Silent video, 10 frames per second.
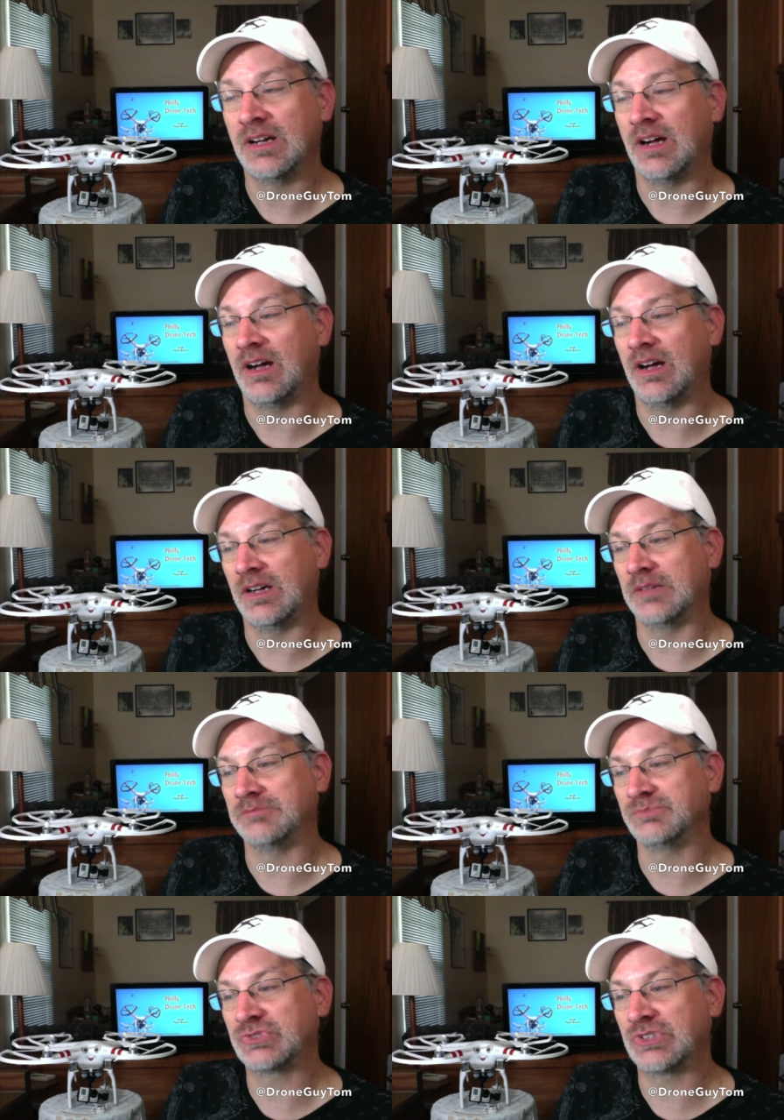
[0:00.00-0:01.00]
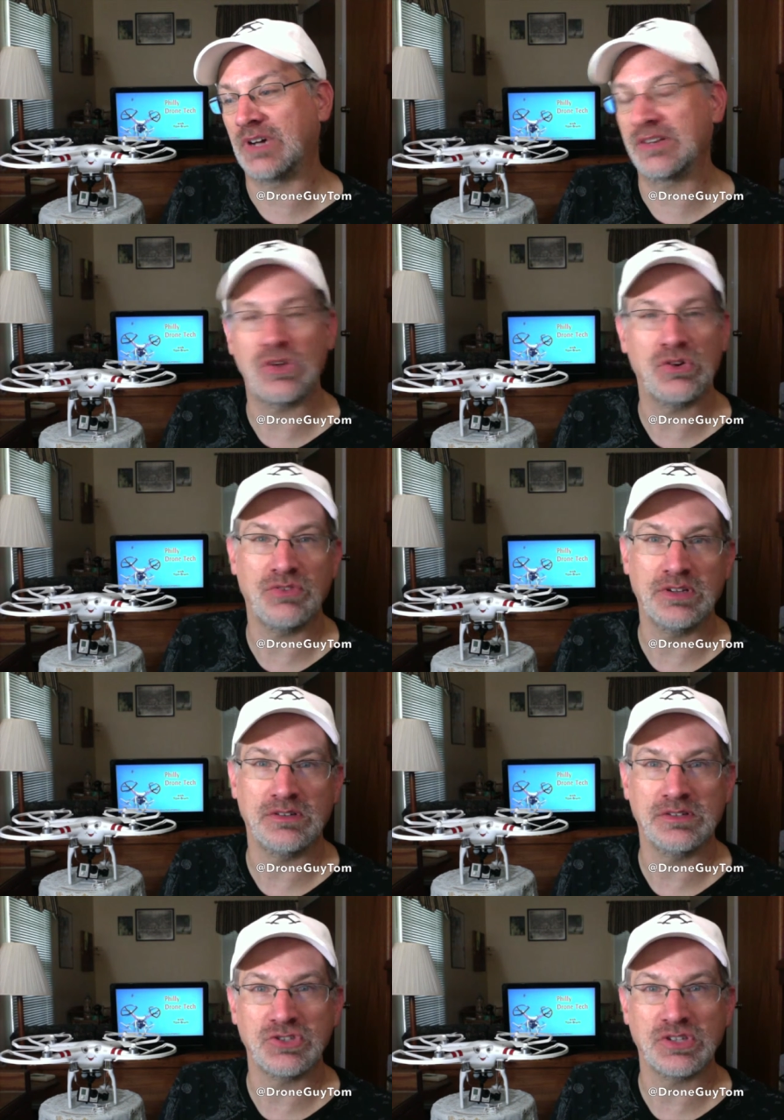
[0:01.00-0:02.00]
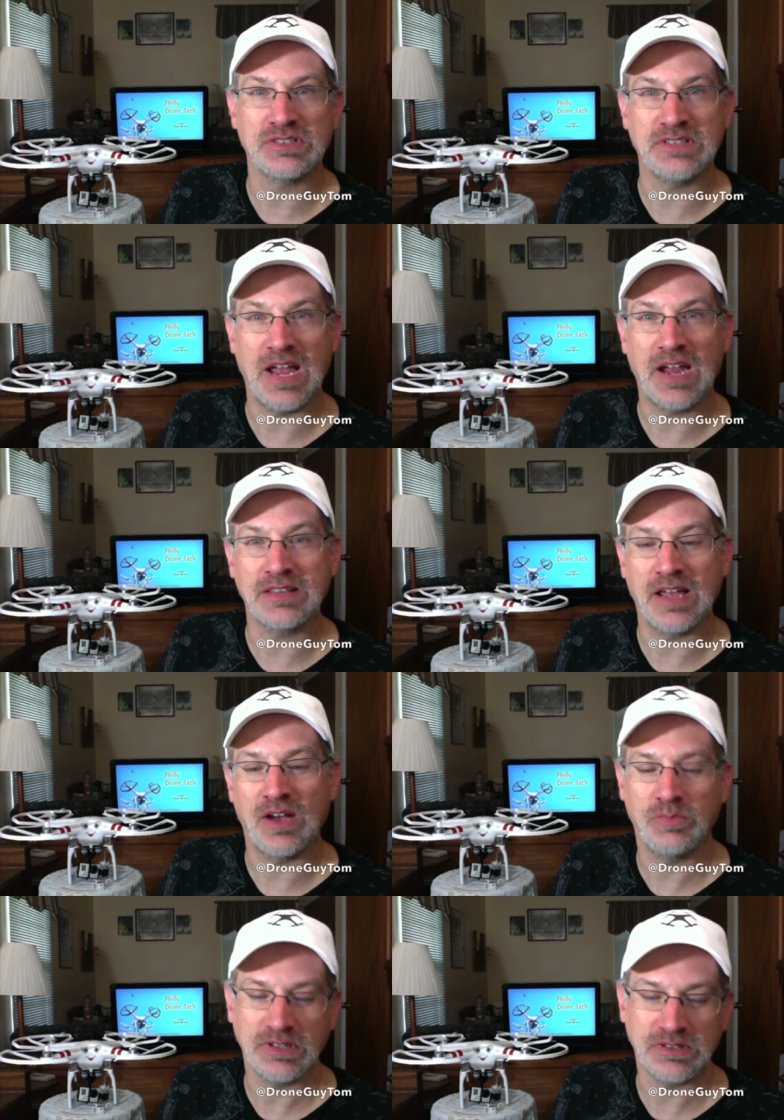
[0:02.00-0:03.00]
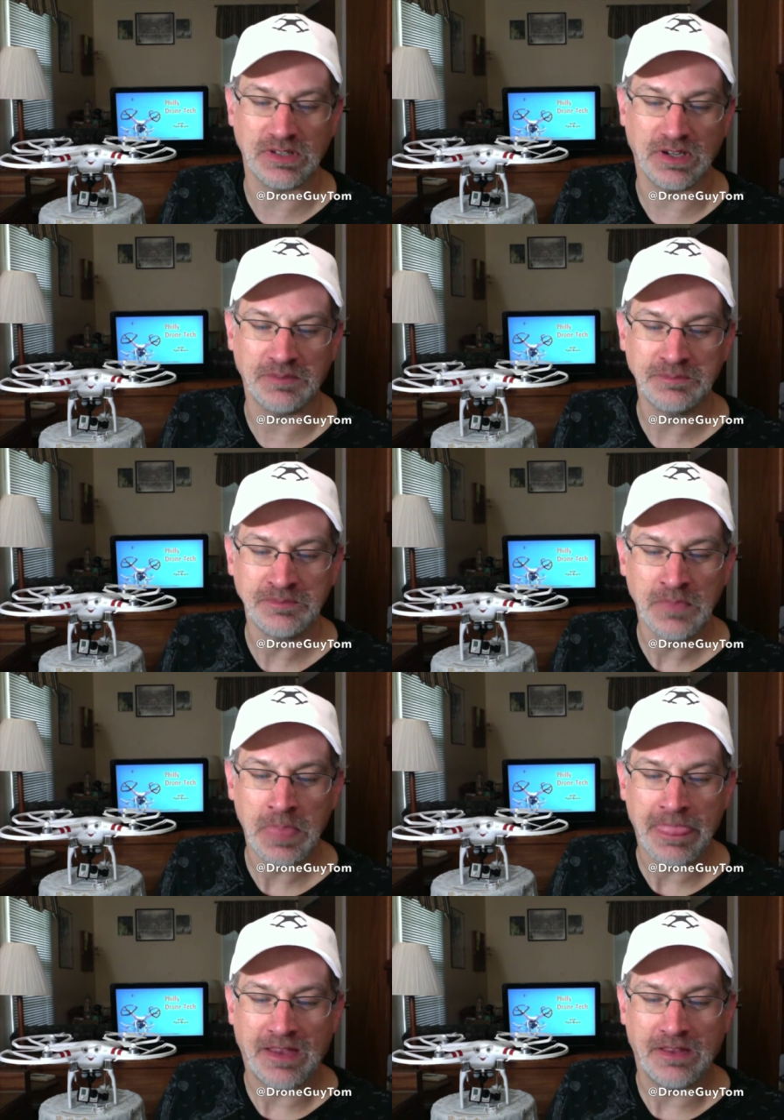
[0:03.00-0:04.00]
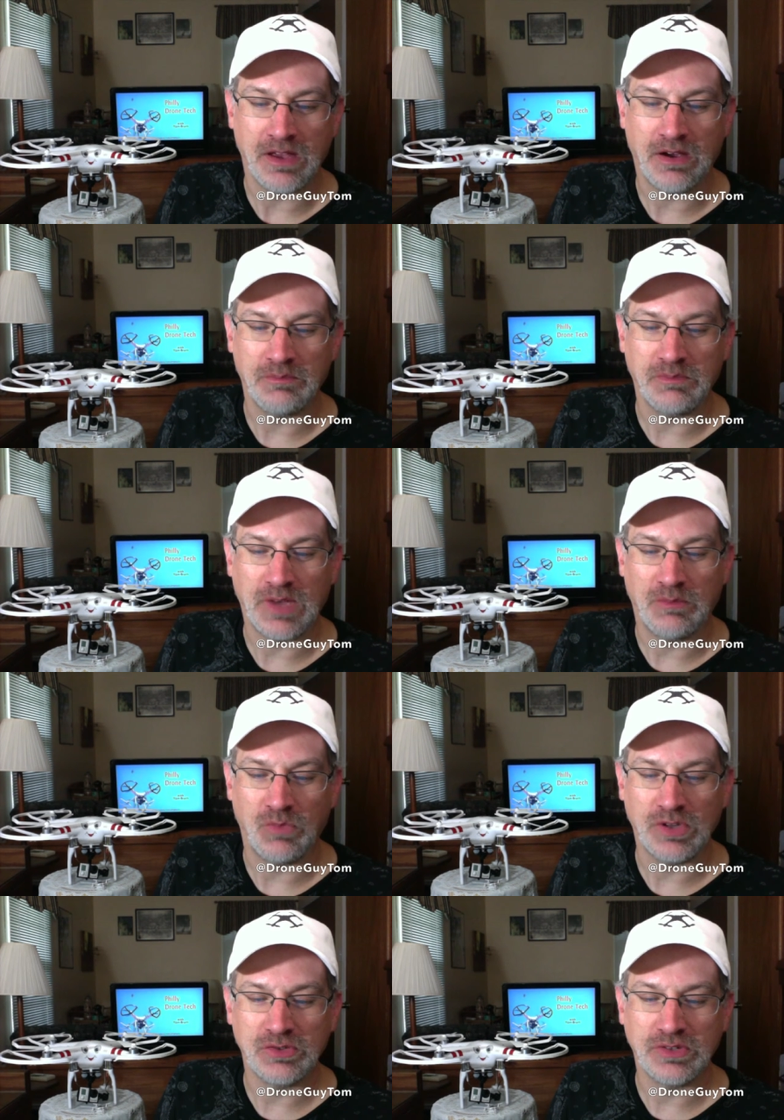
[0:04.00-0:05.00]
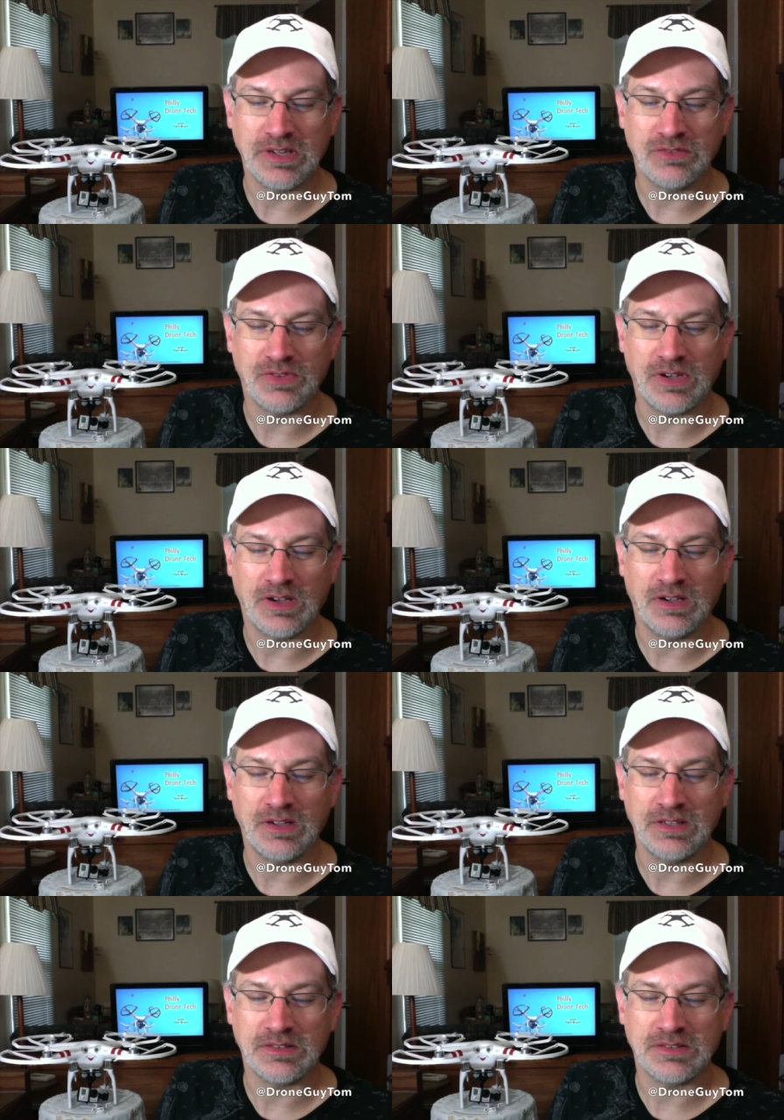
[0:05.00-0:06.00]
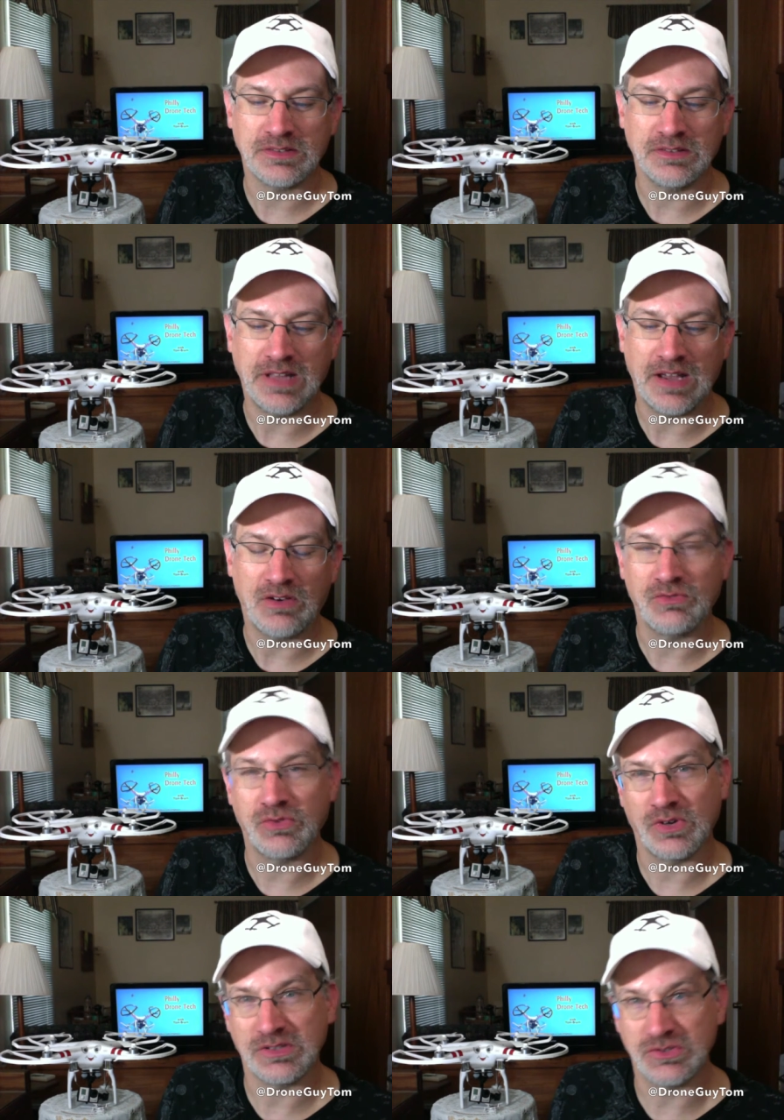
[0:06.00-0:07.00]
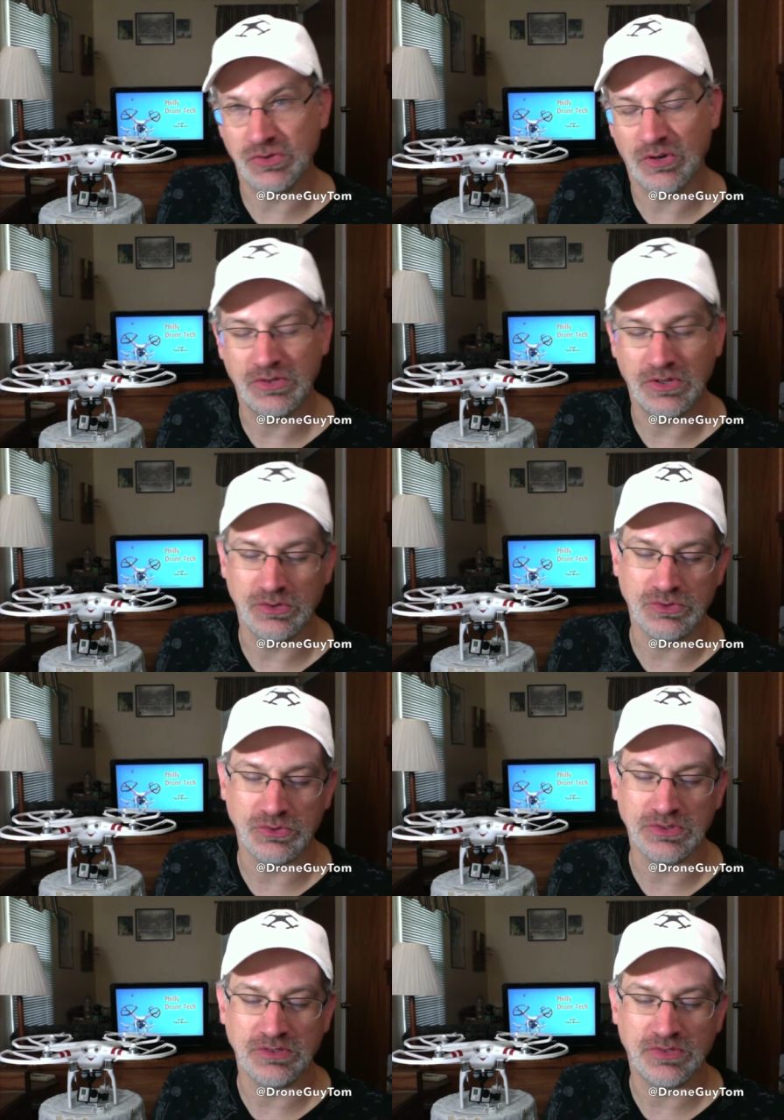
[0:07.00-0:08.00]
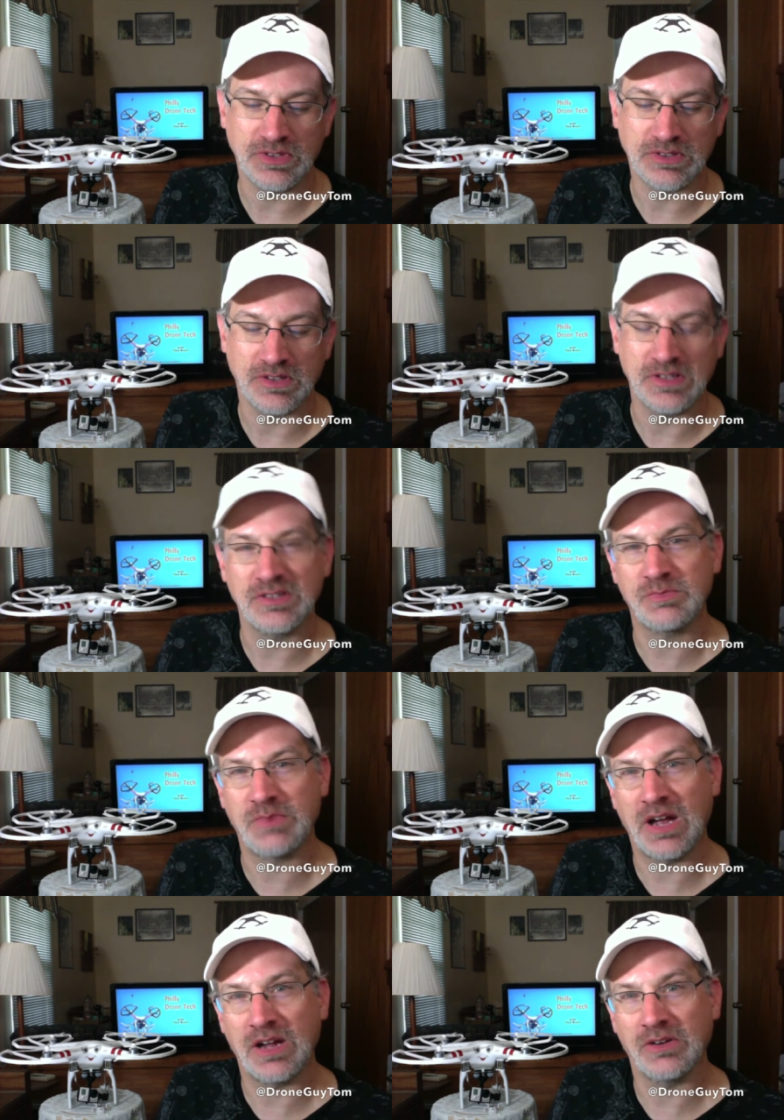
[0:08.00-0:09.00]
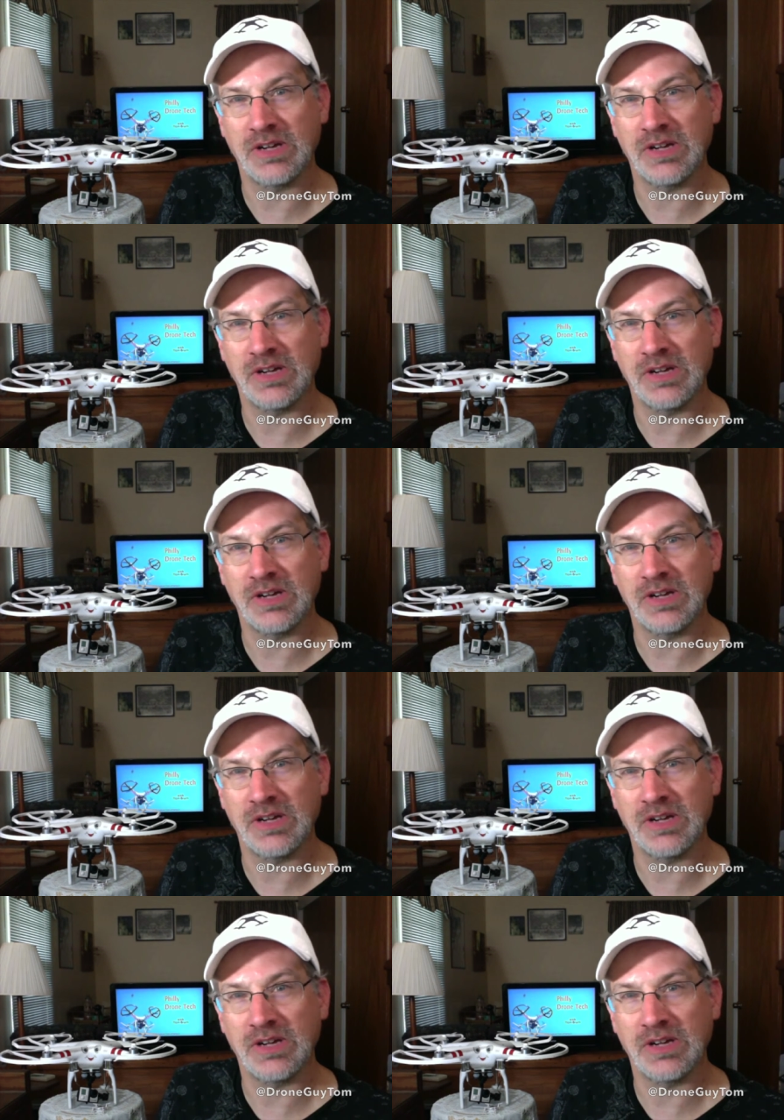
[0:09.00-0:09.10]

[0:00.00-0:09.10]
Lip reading: So I don't know if he'll adjust his act now, but I'm wondering if it's now for us drone users, if it's going to inspire a